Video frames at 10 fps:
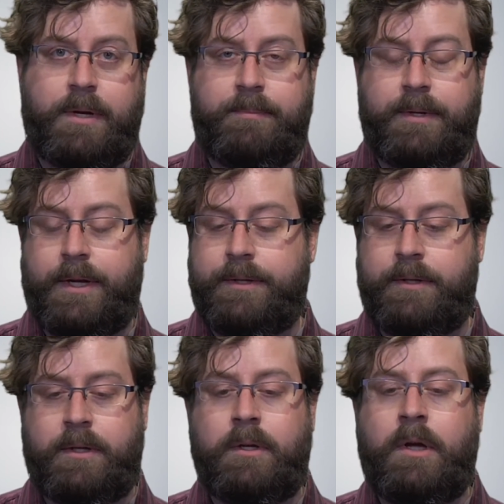
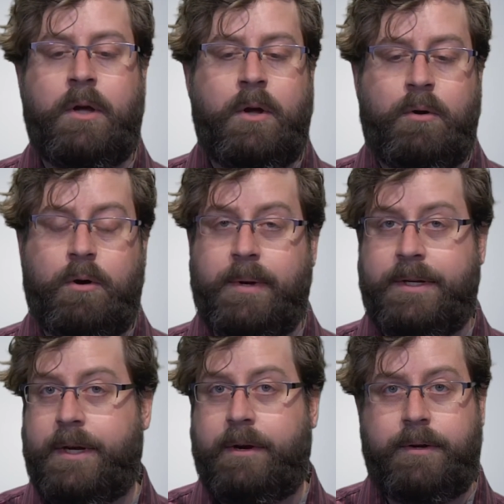population, or by
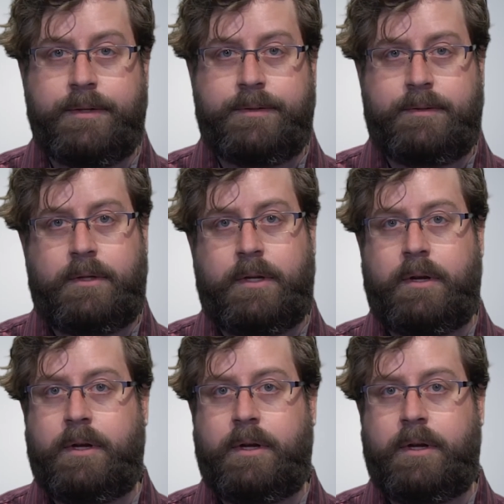terrorists and